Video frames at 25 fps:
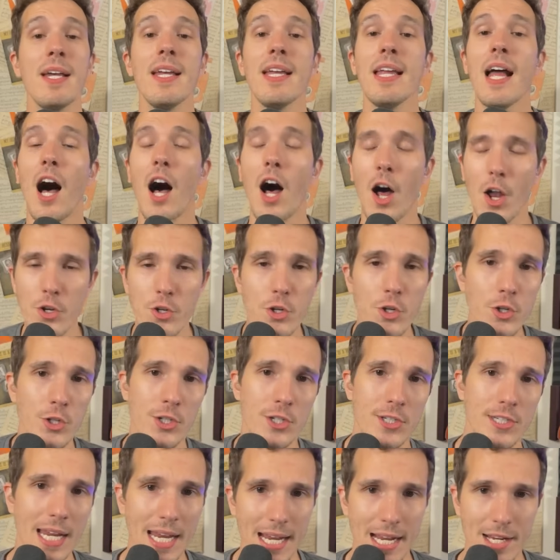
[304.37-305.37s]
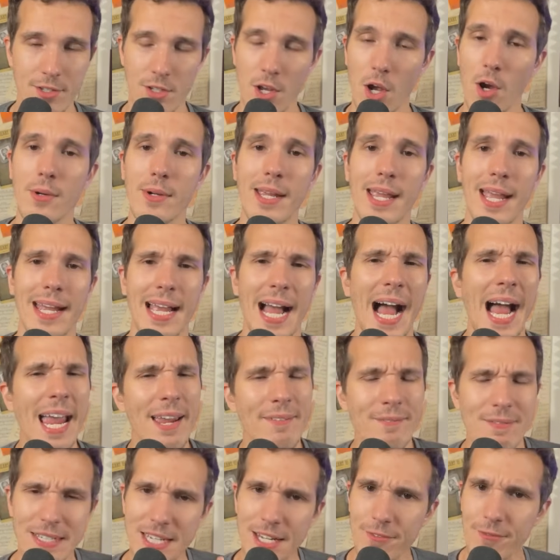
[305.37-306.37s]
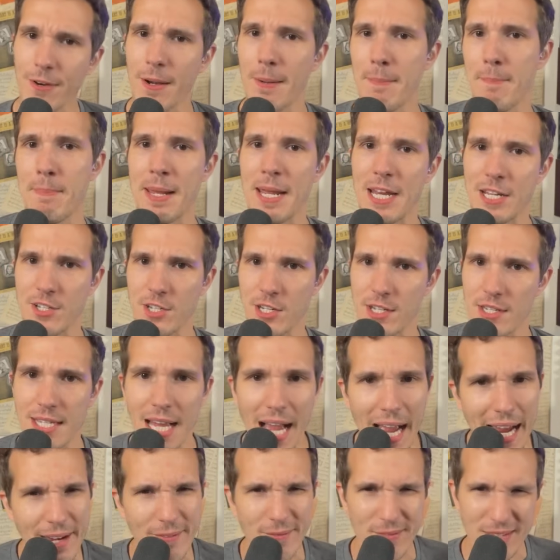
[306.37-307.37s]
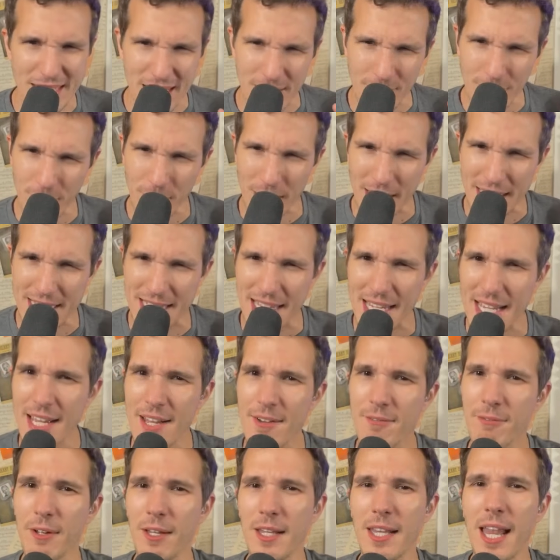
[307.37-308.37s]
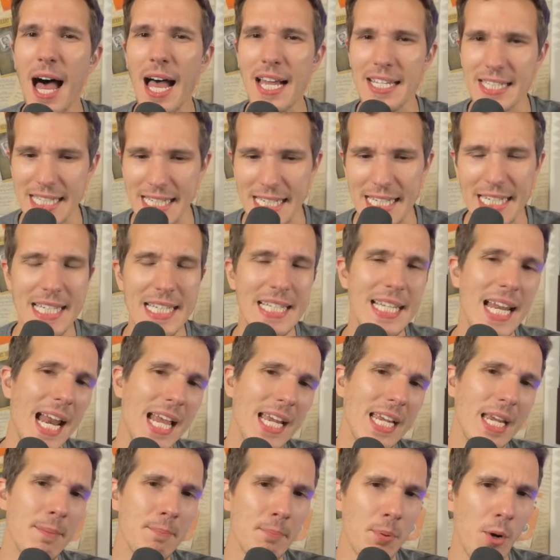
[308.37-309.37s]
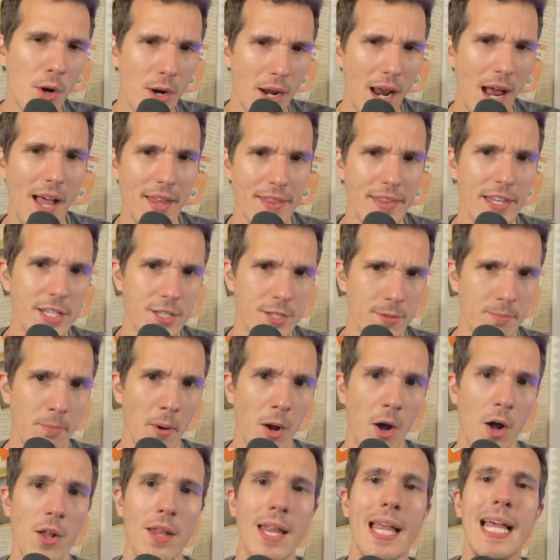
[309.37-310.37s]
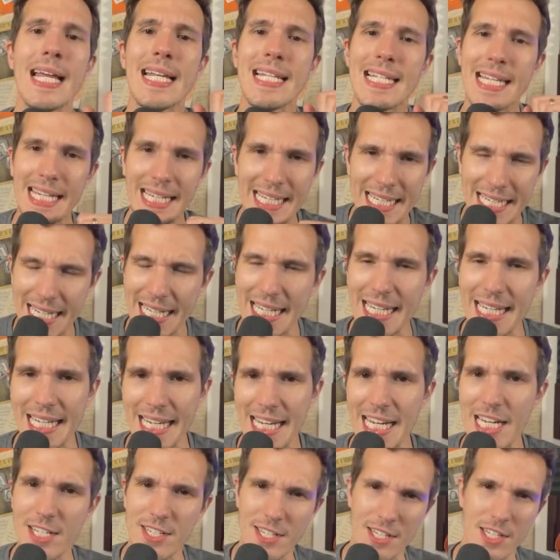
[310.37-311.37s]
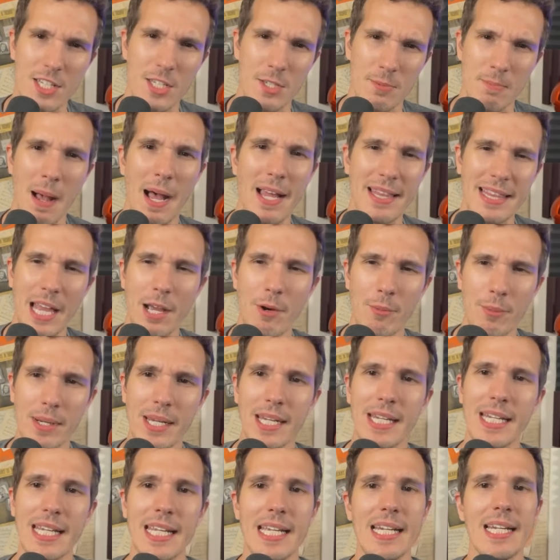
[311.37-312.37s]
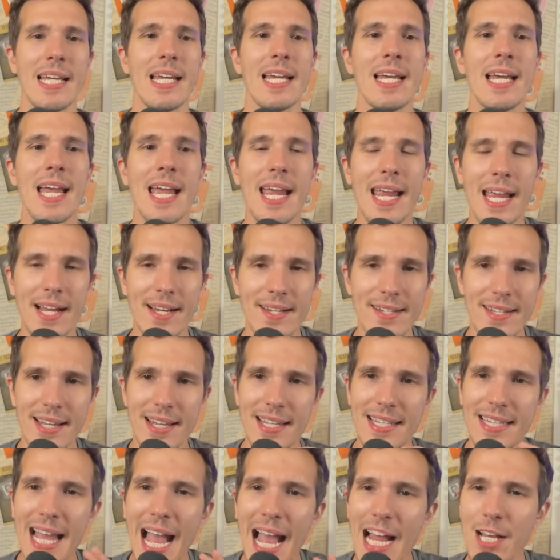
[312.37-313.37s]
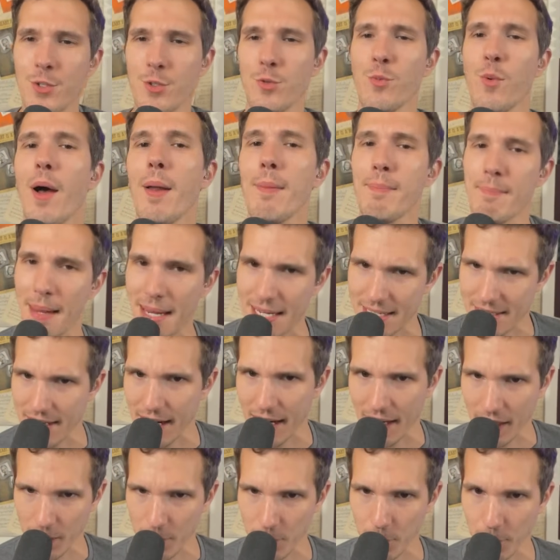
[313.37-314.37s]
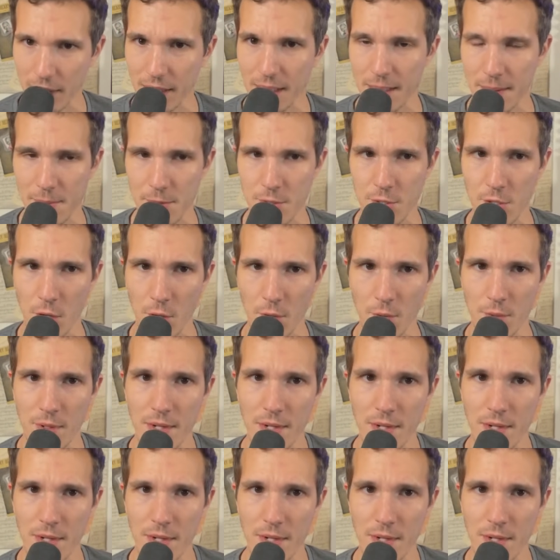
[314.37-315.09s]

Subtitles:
understands, okay, I have different pitches. I have different velocities that I can put on this ball to get it into the spot that we need. And that's what makes Caleb Williams so